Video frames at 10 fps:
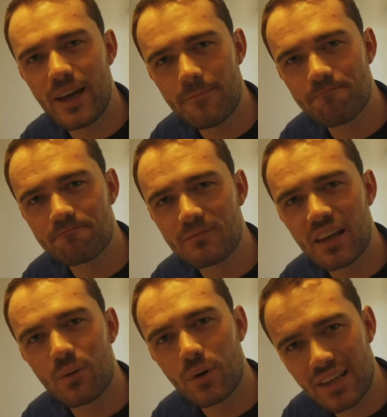day.
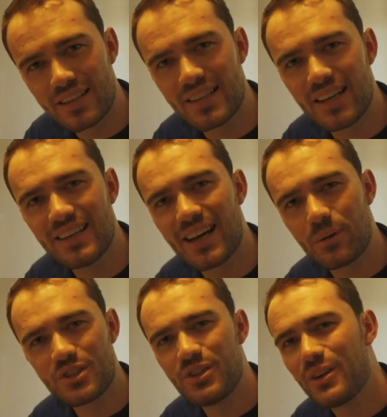And with that said, I
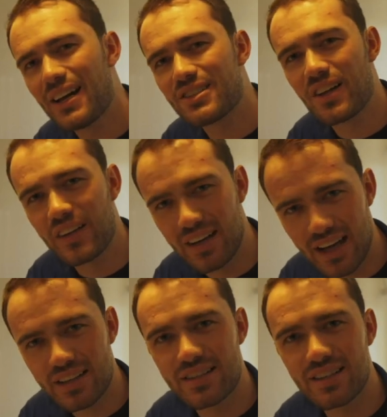will see you guys on the
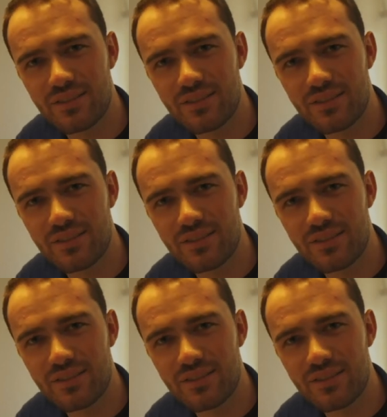next